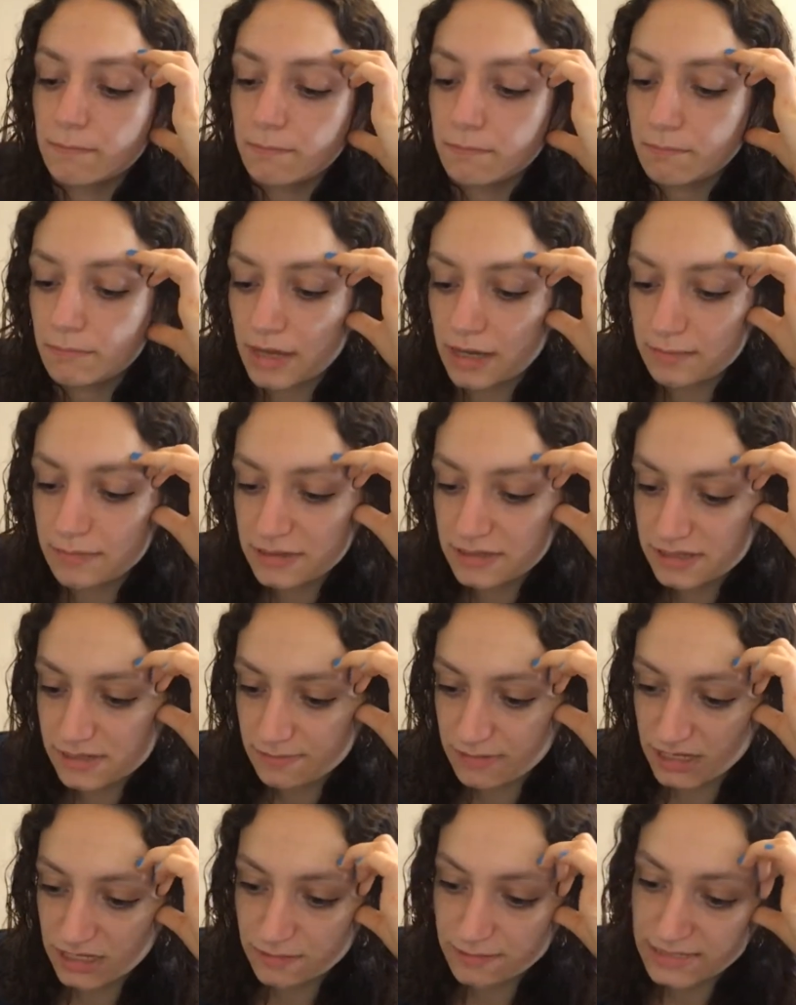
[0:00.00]
Maybe this
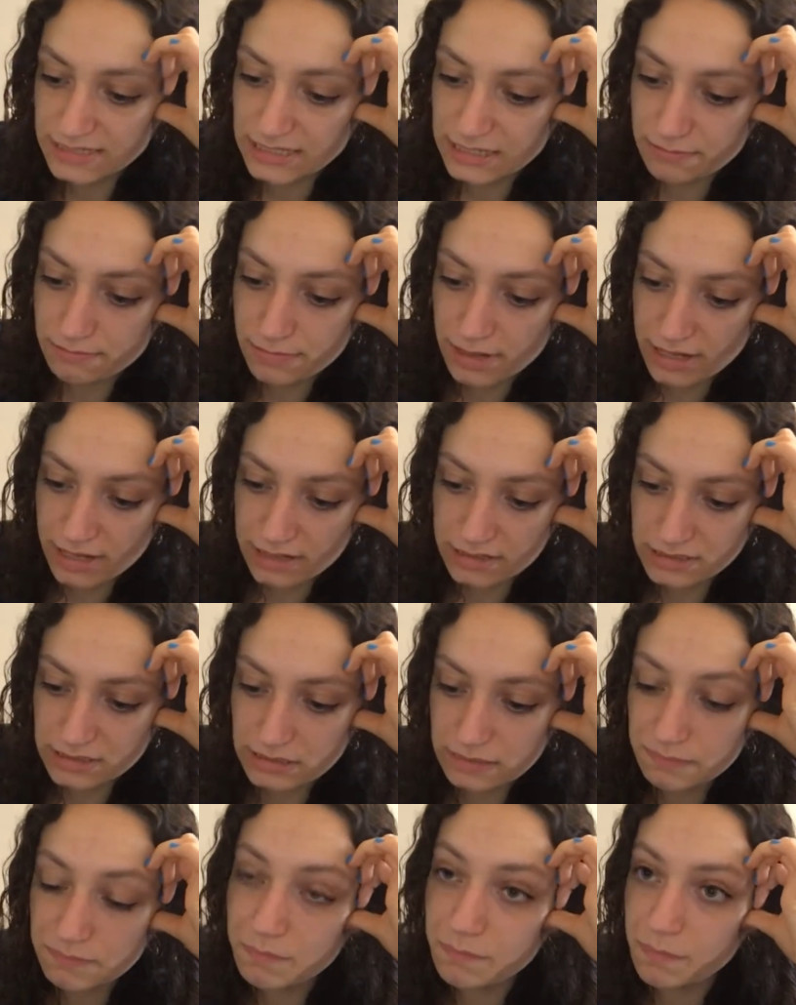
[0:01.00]
makes me seem mad,
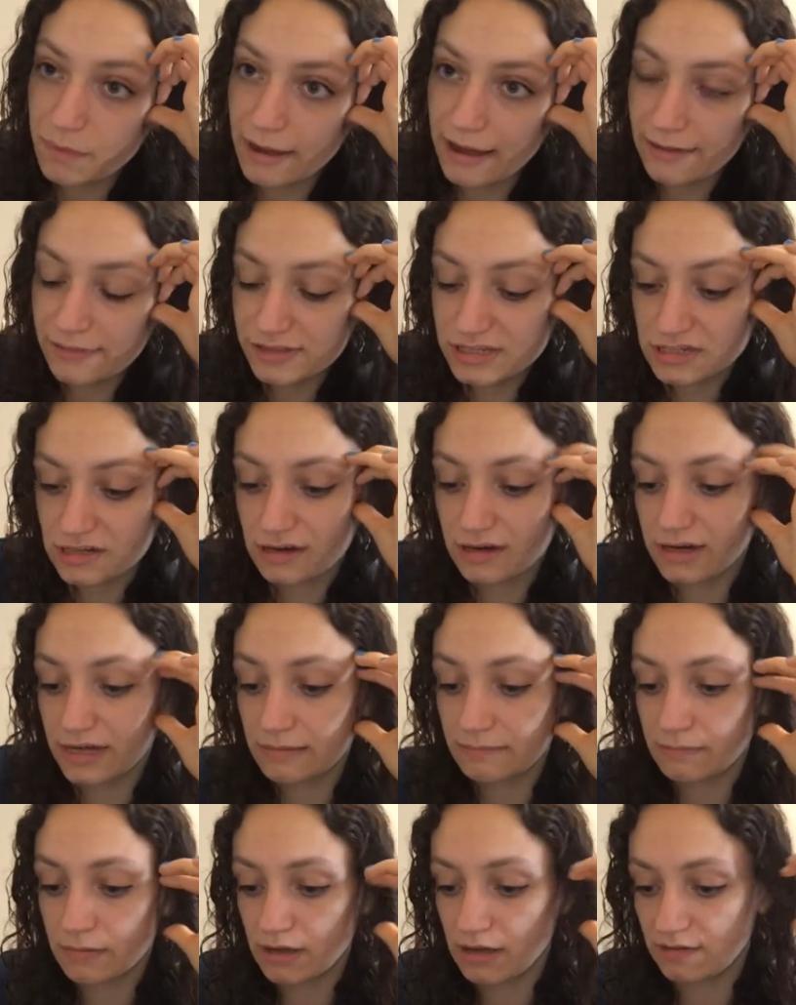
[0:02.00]
but at the
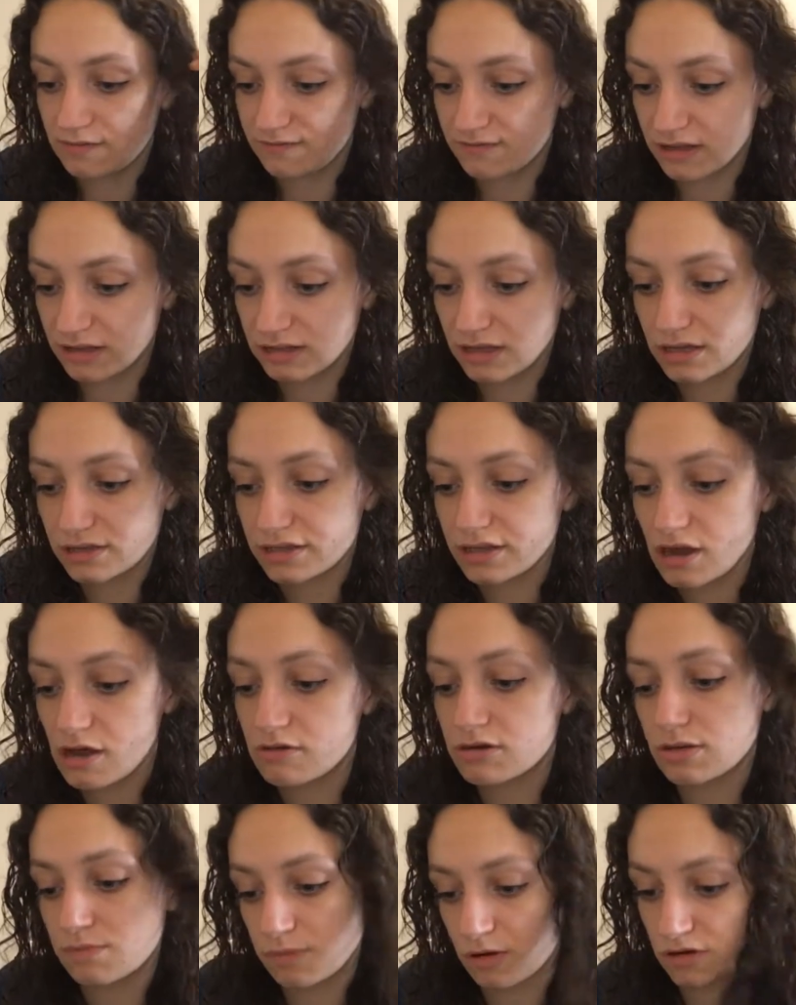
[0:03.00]
time it felt like the
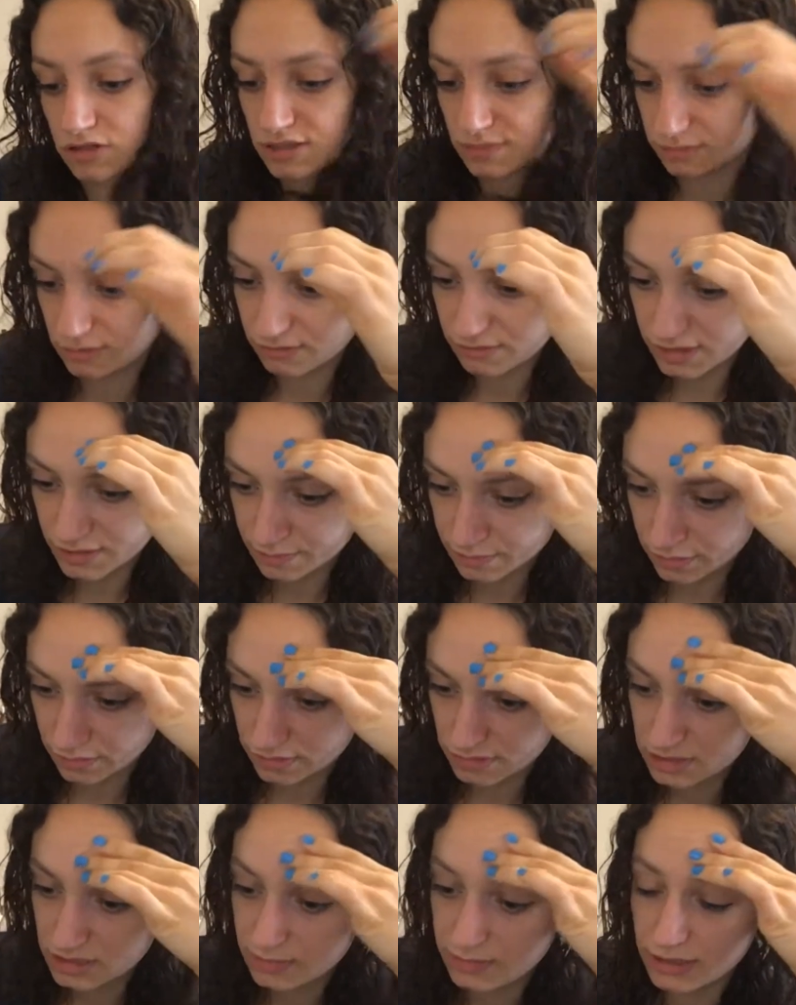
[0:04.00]
only possible
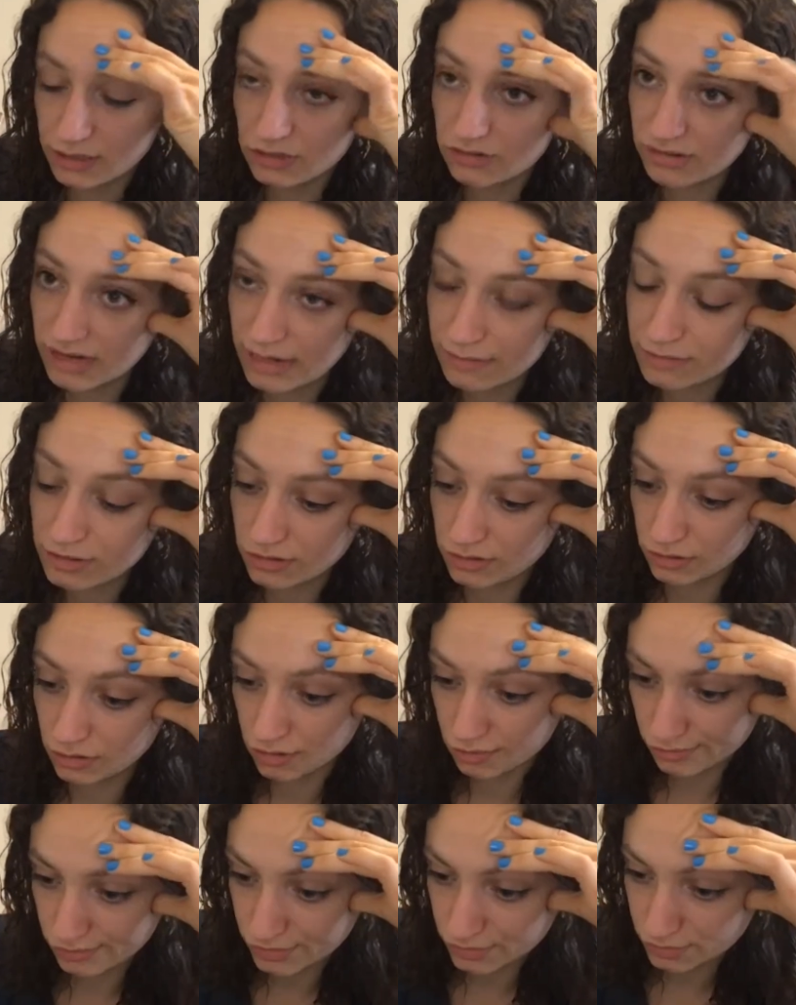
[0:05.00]
response to being trapped on a
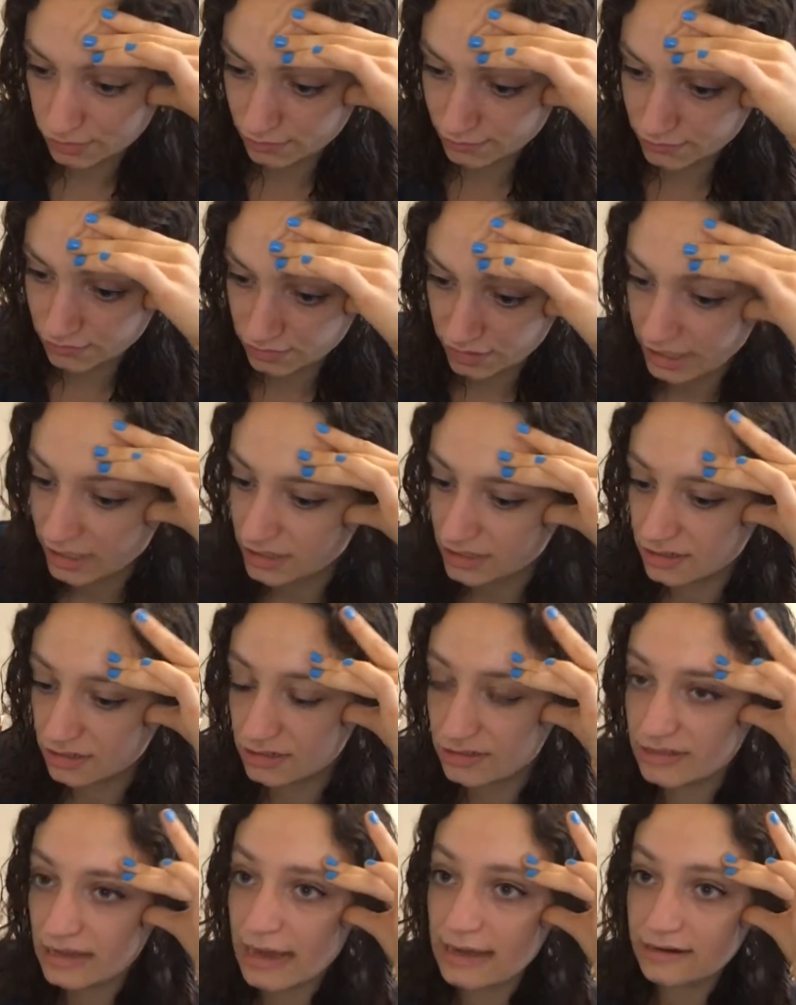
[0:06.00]
corridor of
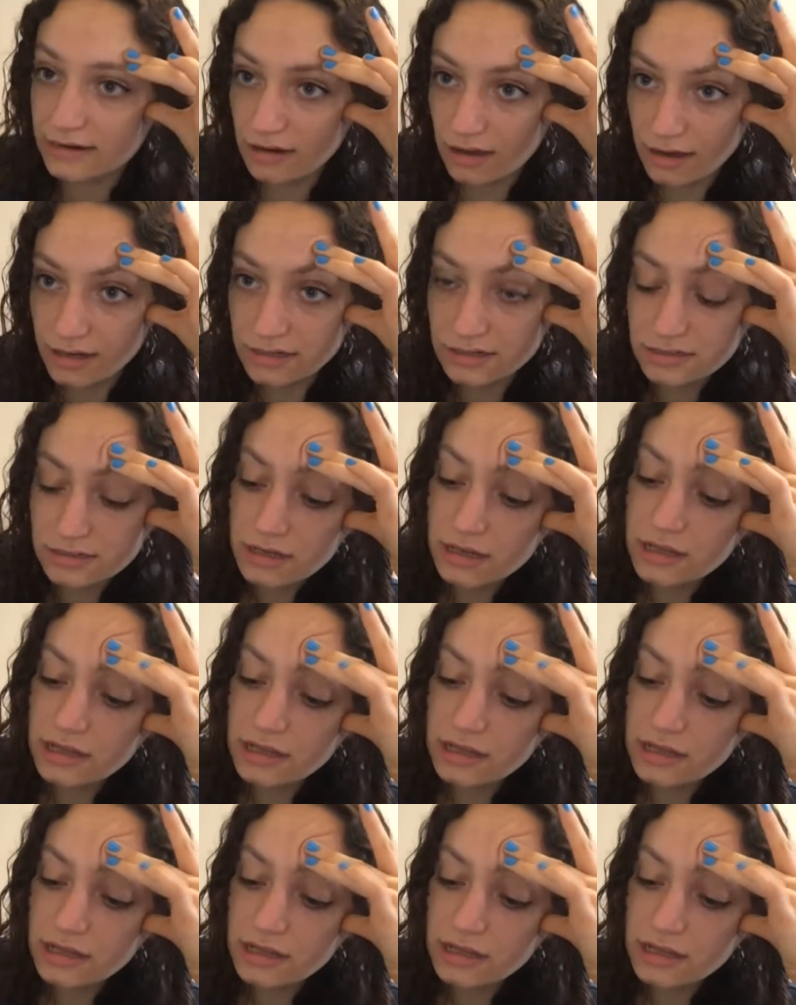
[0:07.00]
strangers at night